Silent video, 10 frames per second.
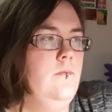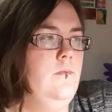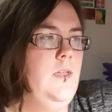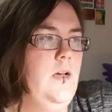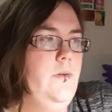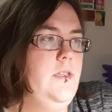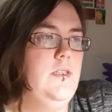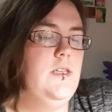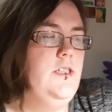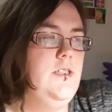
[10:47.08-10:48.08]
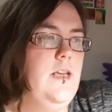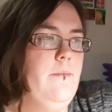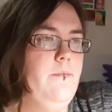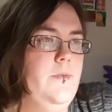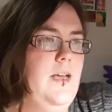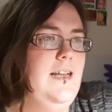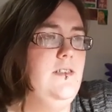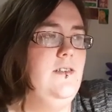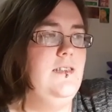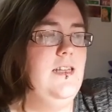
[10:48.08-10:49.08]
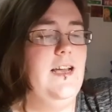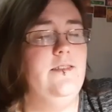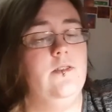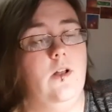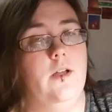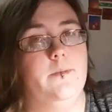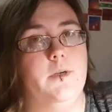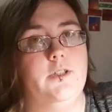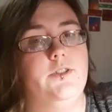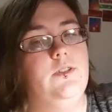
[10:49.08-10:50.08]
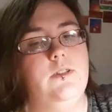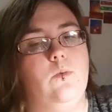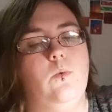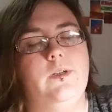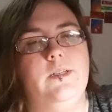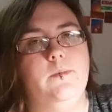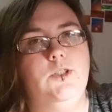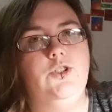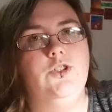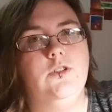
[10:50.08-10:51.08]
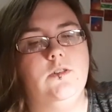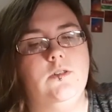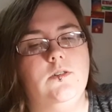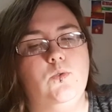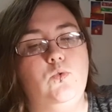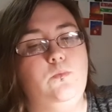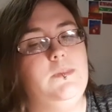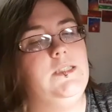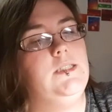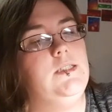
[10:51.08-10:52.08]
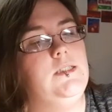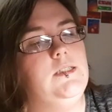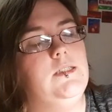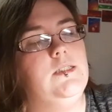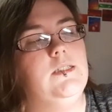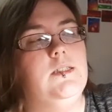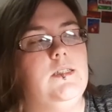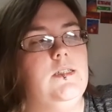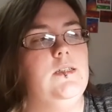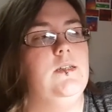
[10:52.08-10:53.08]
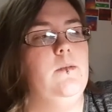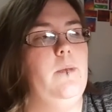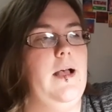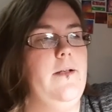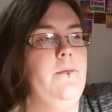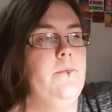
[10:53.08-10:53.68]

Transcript: Yeah, with this, I just kept, as you can see, I use a lot of markers in one image. Oops. But